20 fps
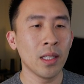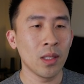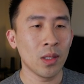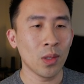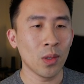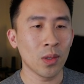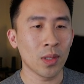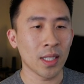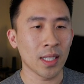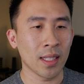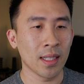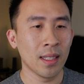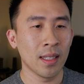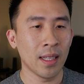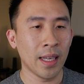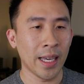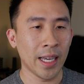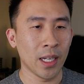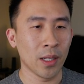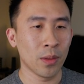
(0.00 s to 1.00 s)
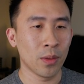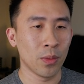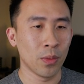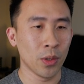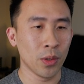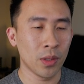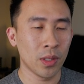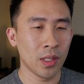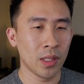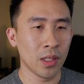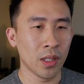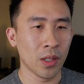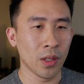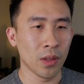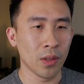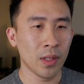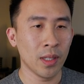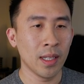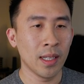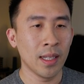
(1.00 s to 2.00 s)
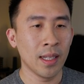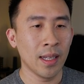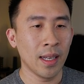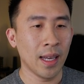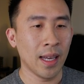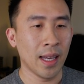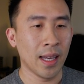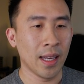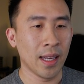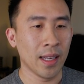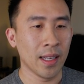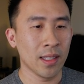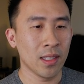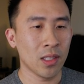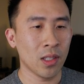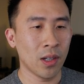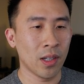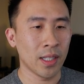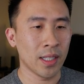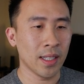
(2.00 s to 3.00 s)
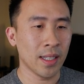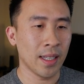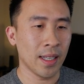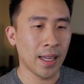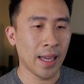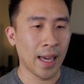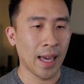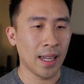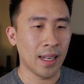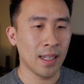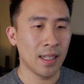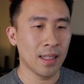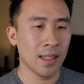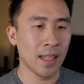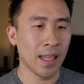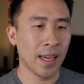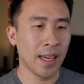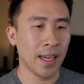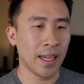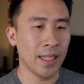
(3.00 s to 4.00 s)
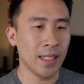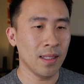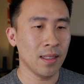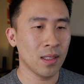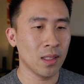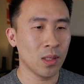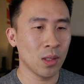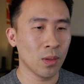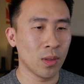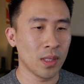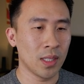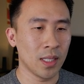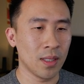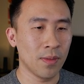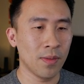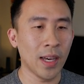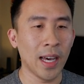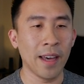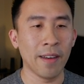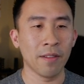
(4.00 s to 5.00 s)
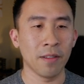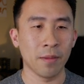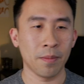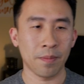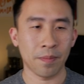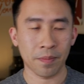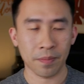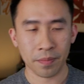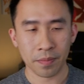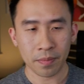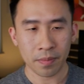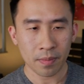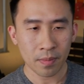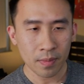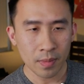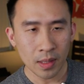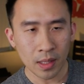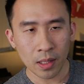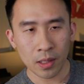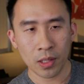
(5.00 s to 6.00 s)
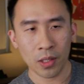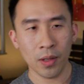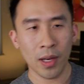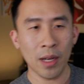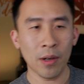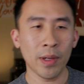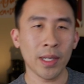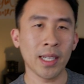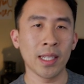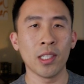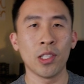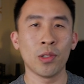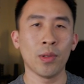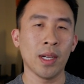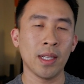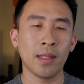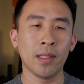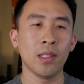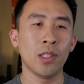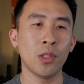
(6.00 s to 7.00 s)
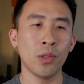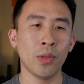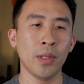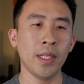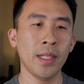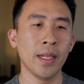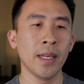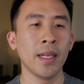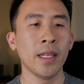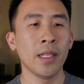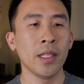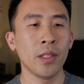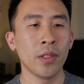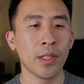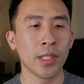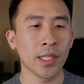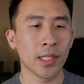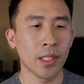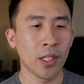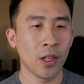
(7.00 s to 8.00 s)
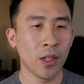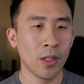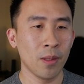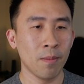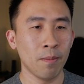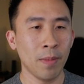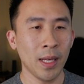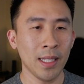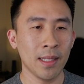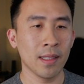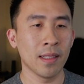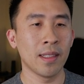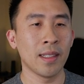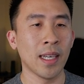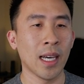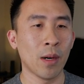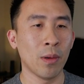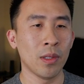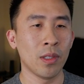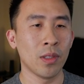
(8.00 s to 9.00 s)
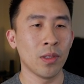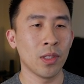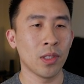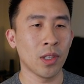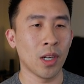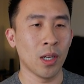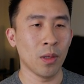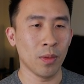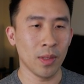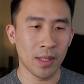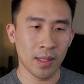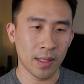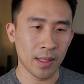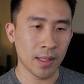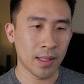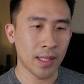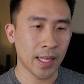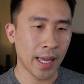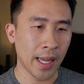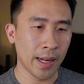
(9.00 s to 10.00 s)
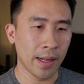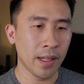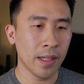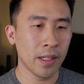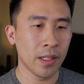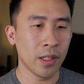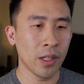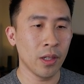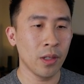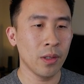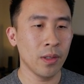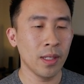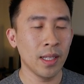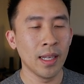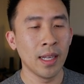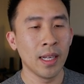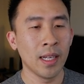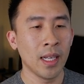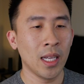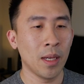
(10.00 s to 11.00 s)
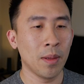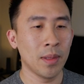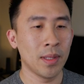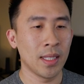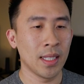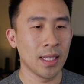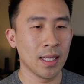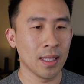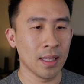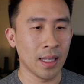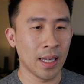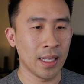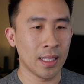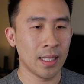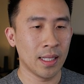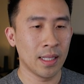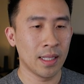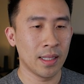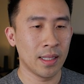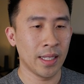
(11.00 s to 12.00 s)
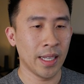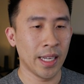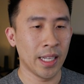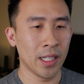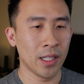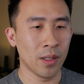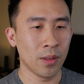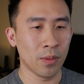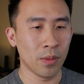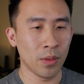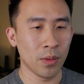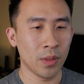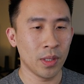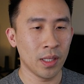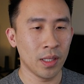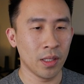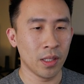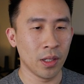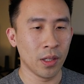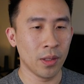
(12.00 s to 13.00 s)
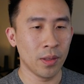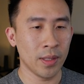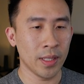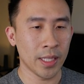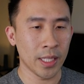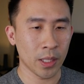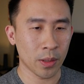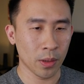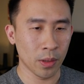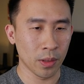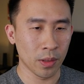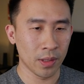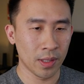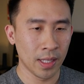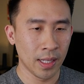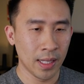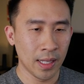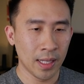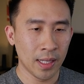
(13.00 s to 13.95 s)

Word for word: using a root node uh, starting at line 25. So how do I construct this tree? Using node, basically I want to start with the 10 node. I'm gonna say let 10 root node equals